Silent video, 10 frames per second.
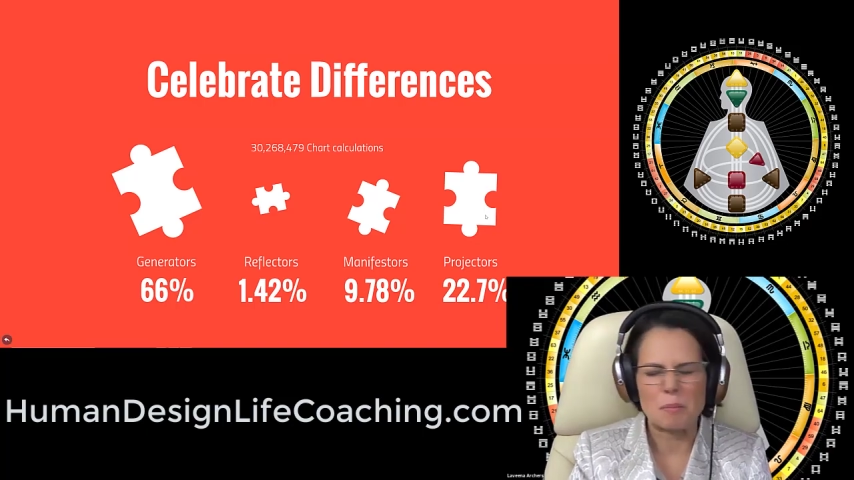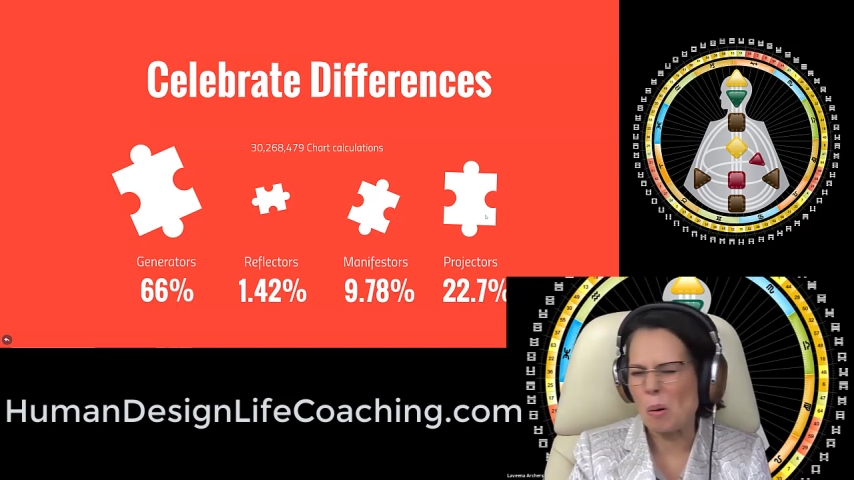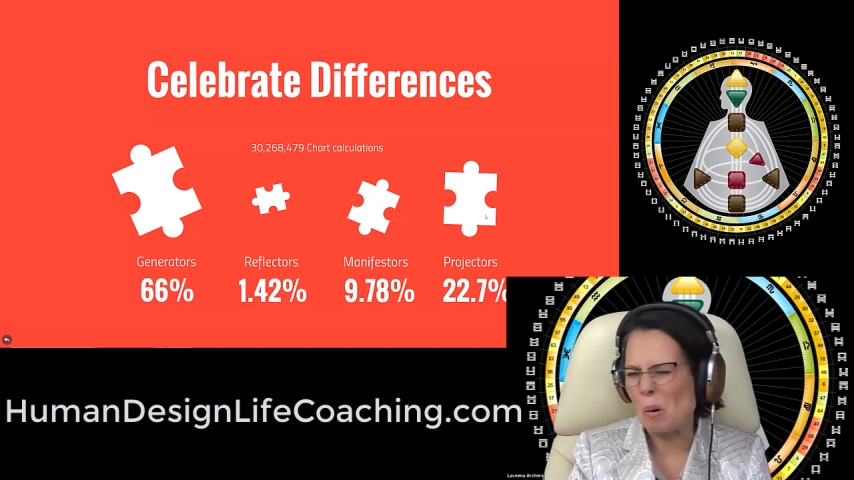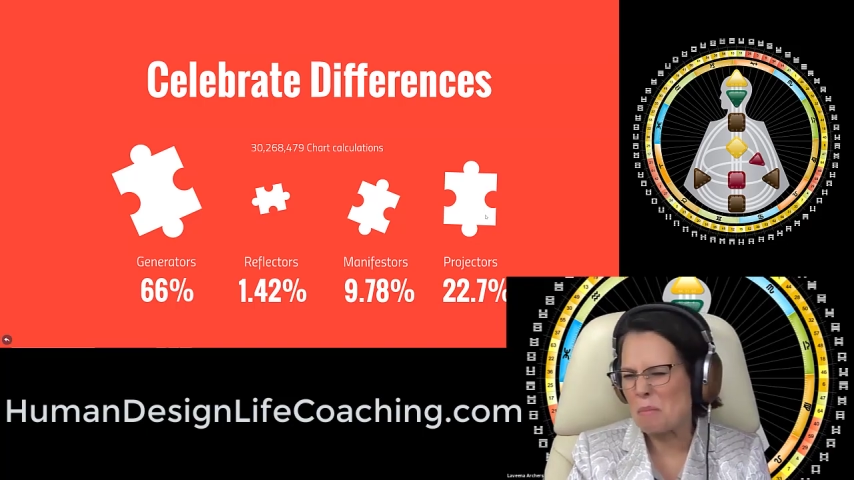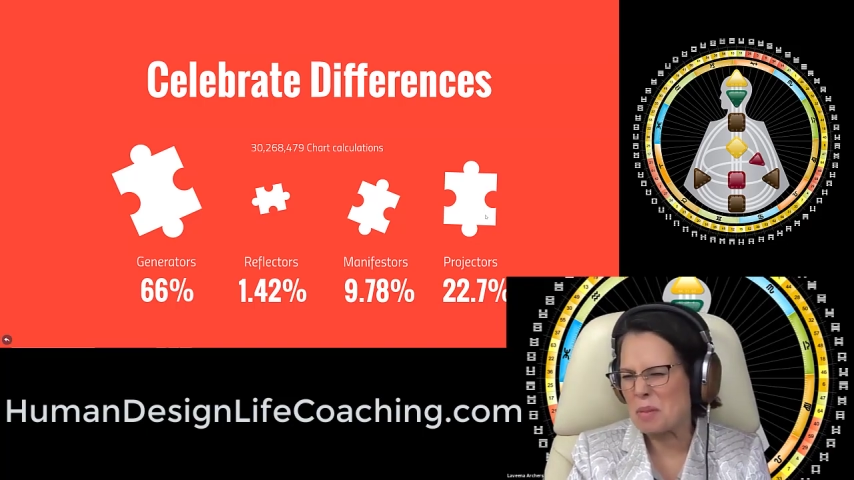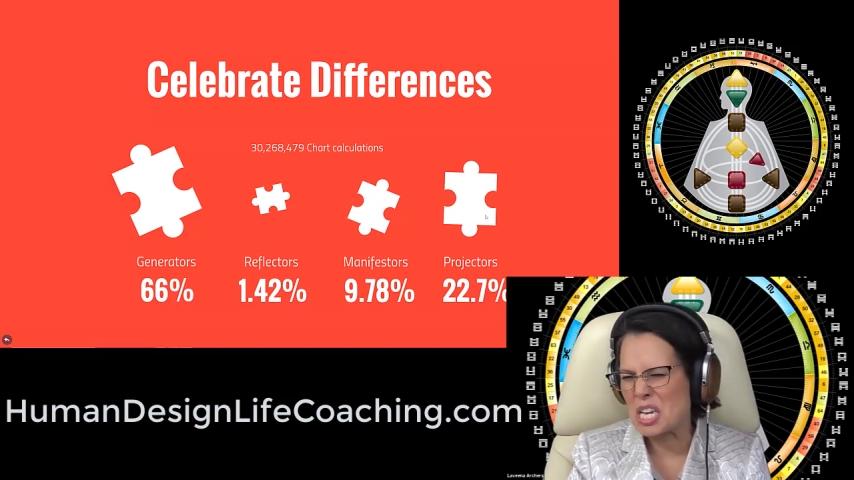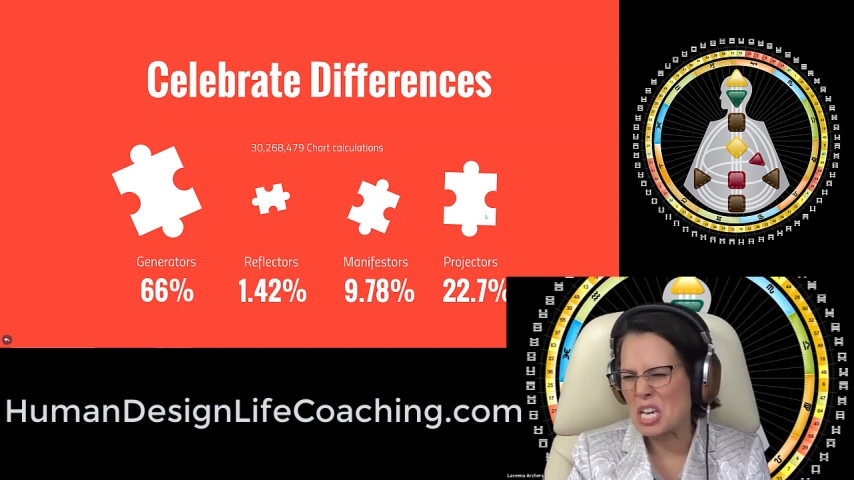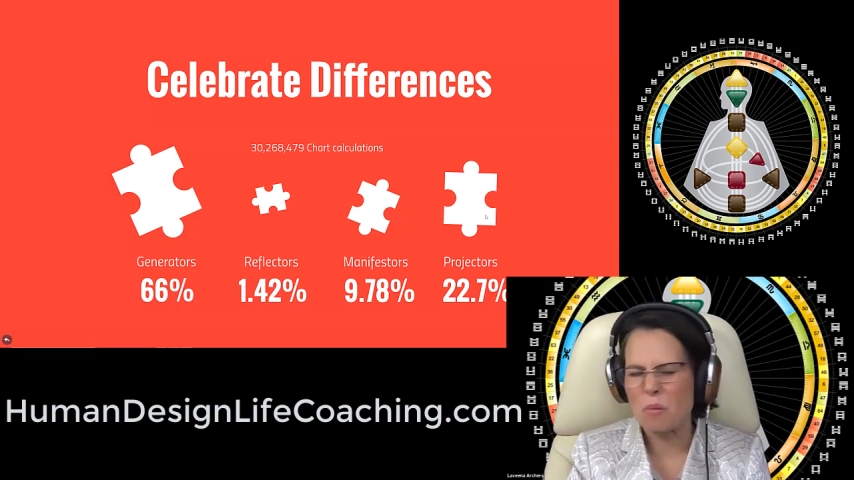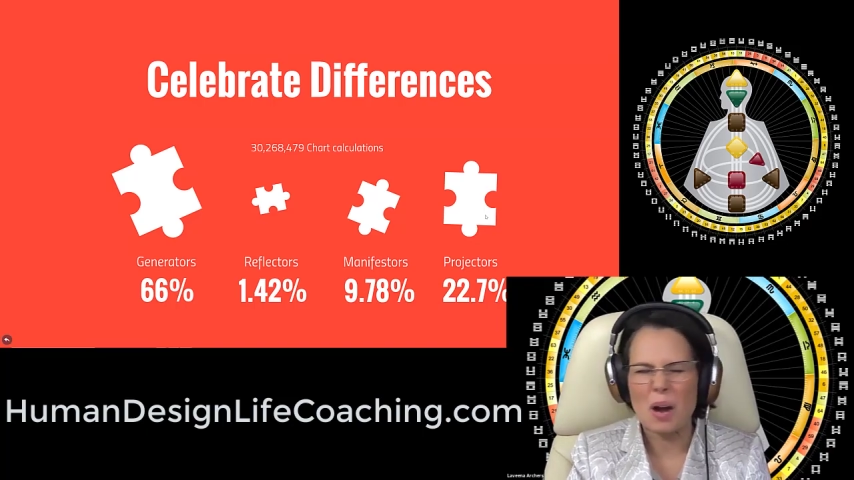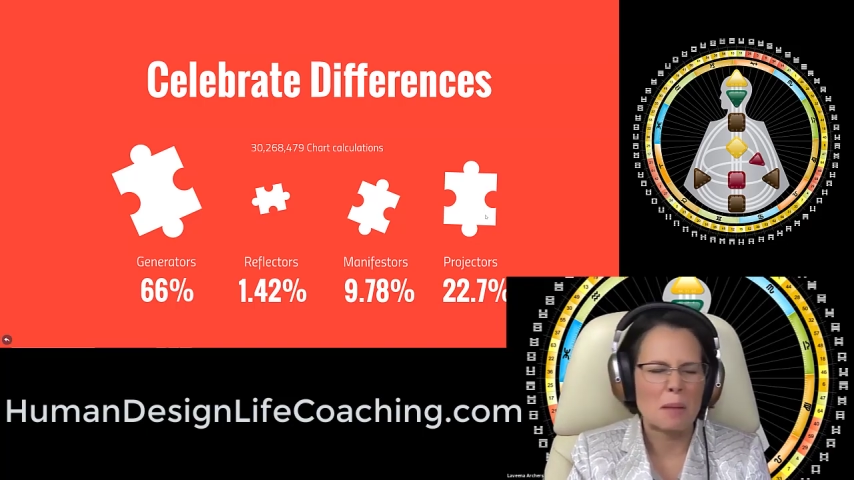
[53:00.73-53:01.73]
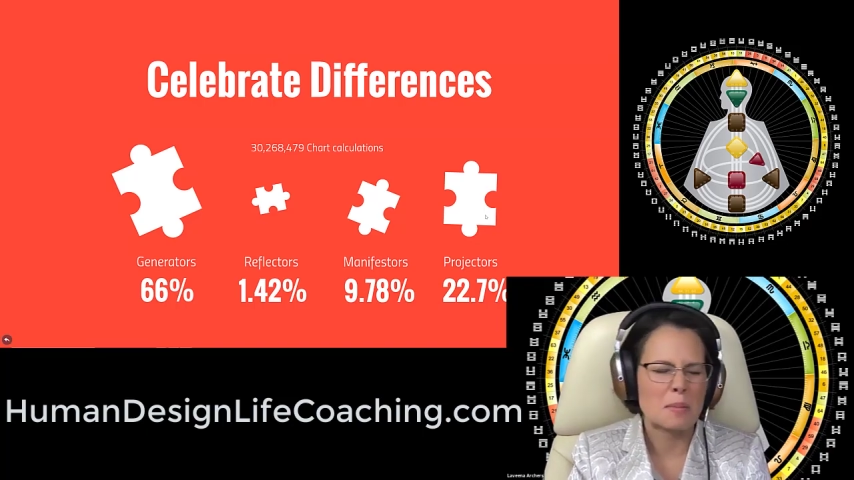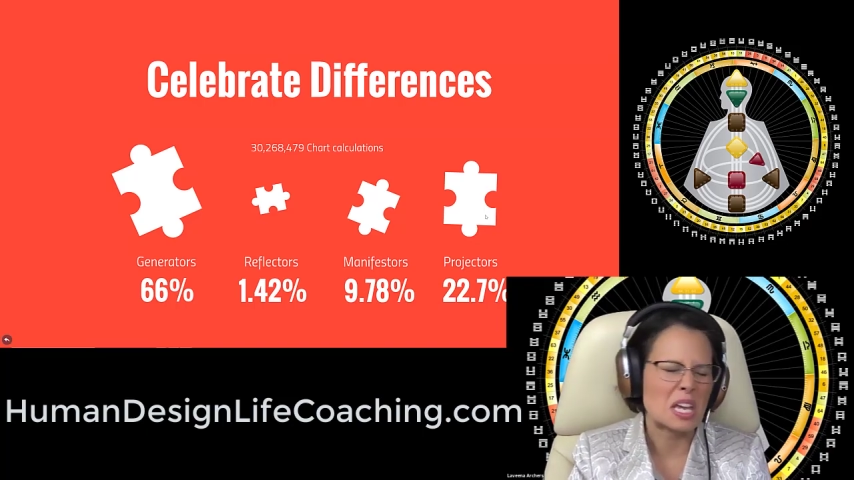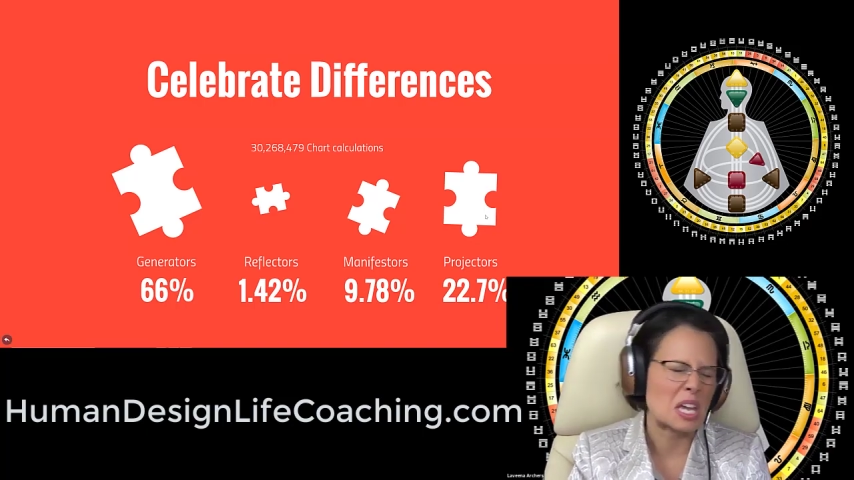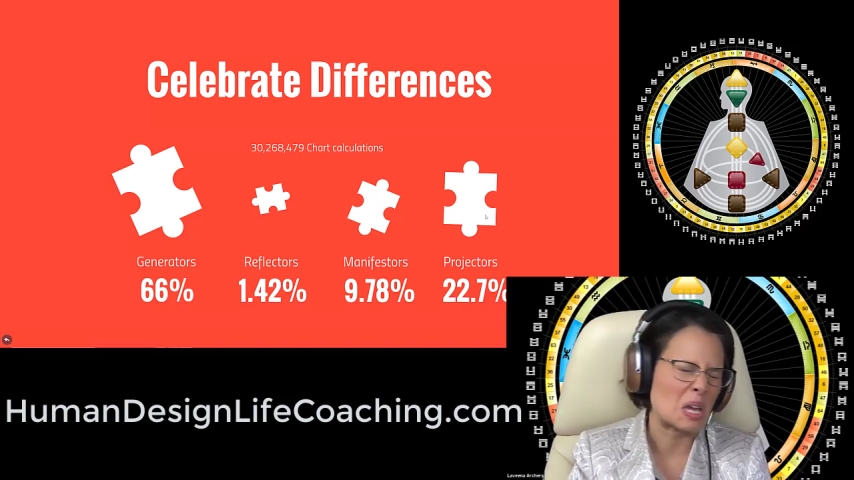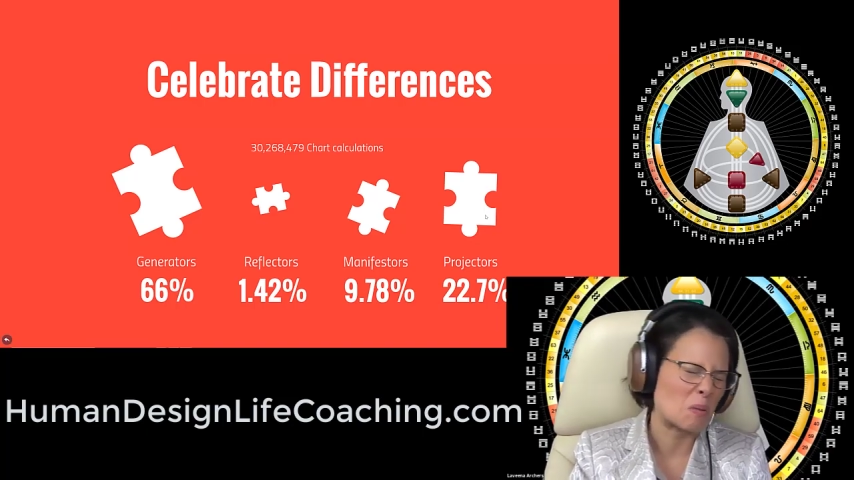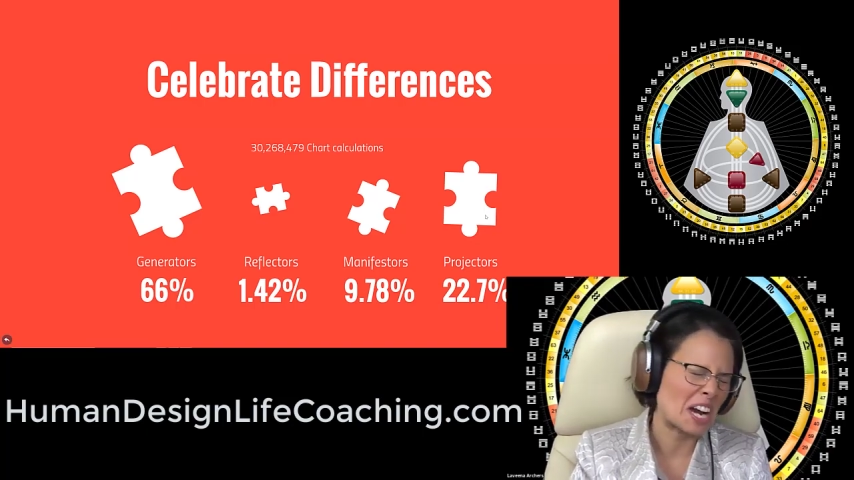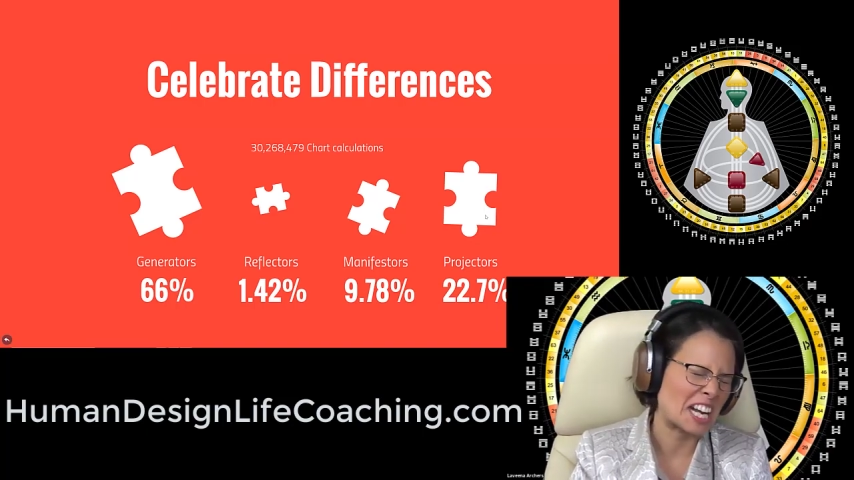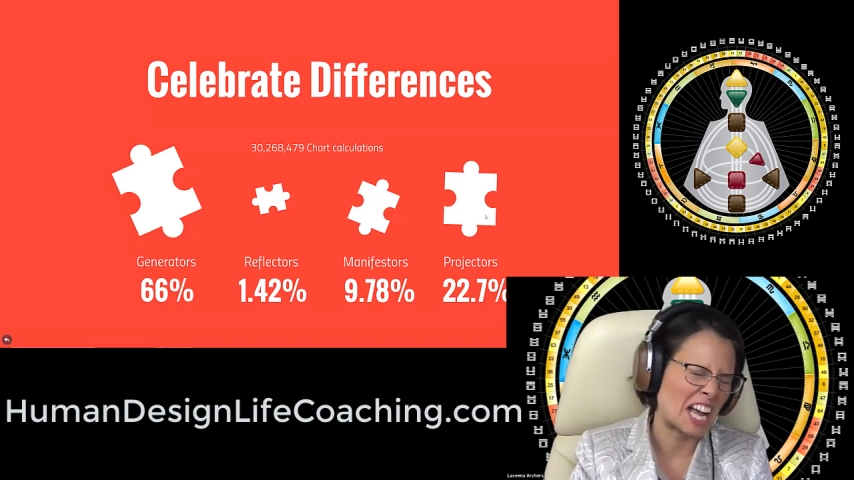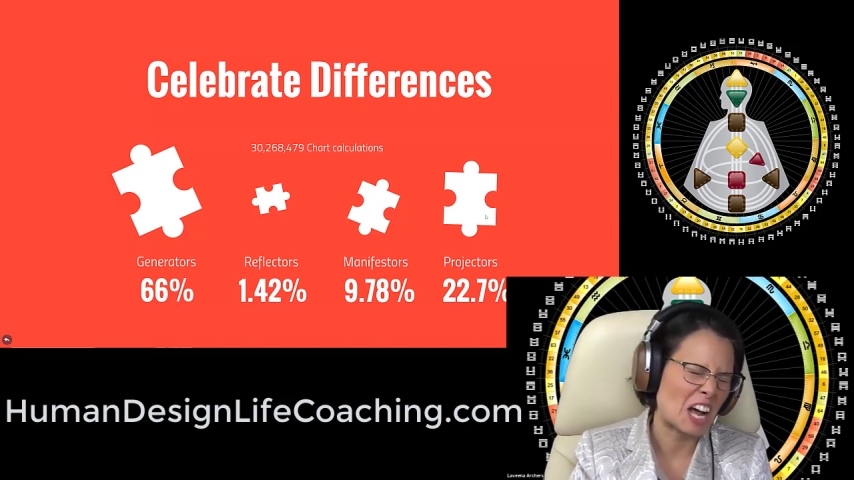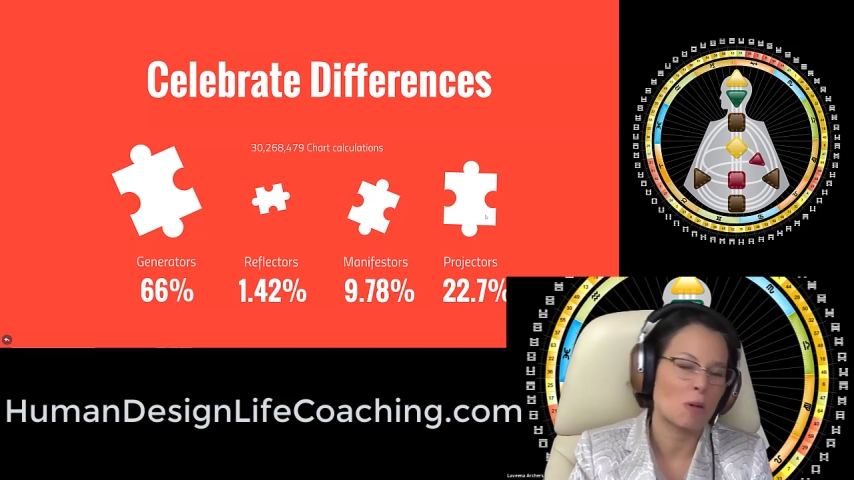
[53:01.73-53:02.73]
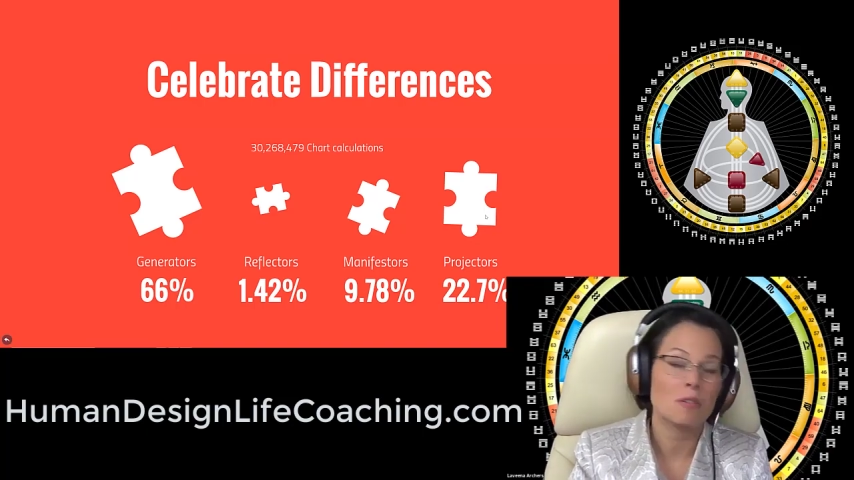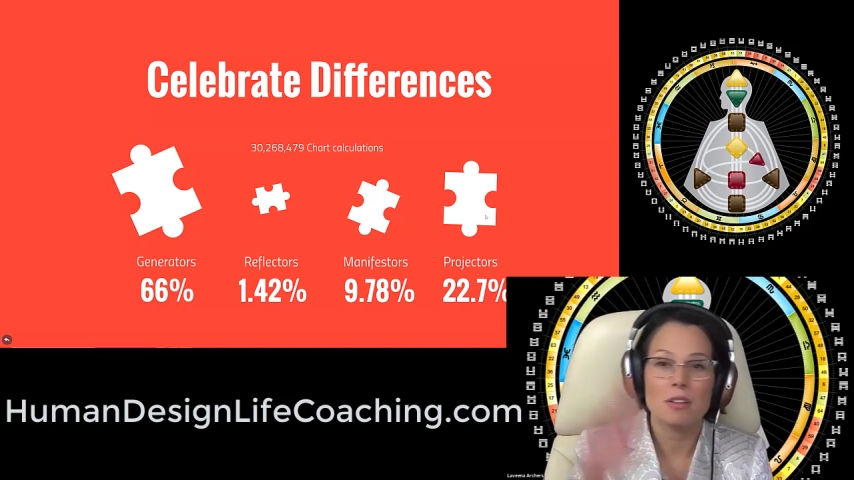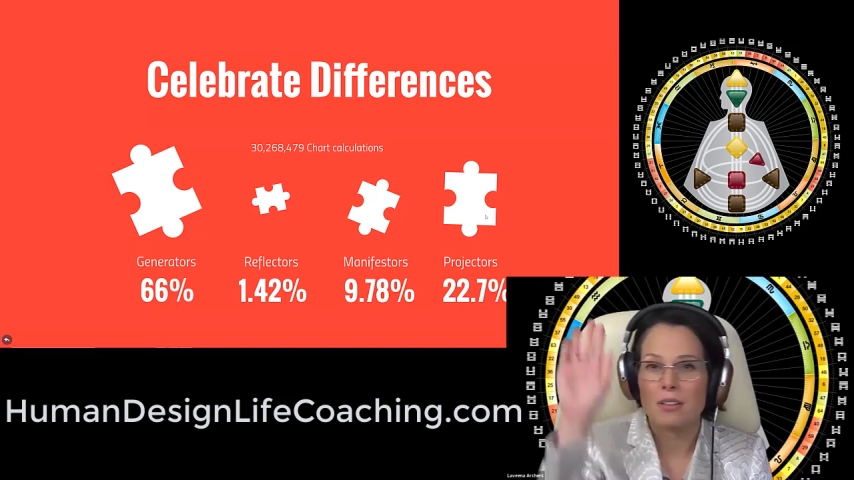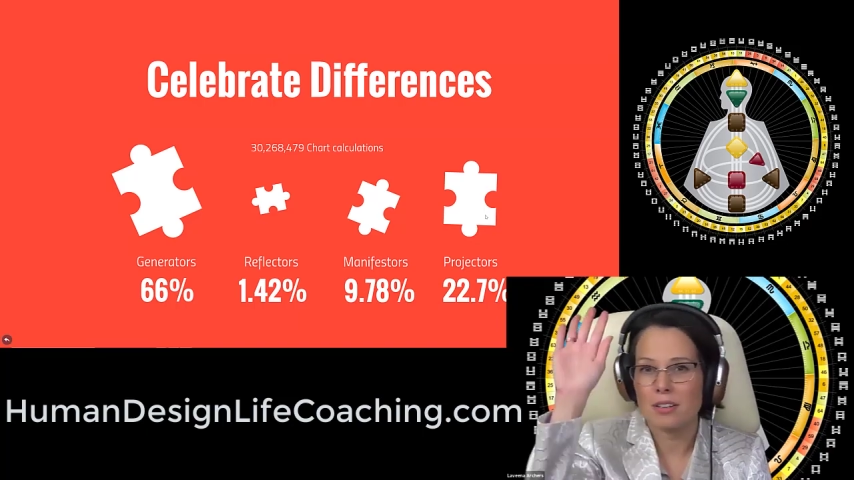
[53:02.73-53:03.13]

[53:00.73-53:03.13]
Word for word: poor me, why me, why now?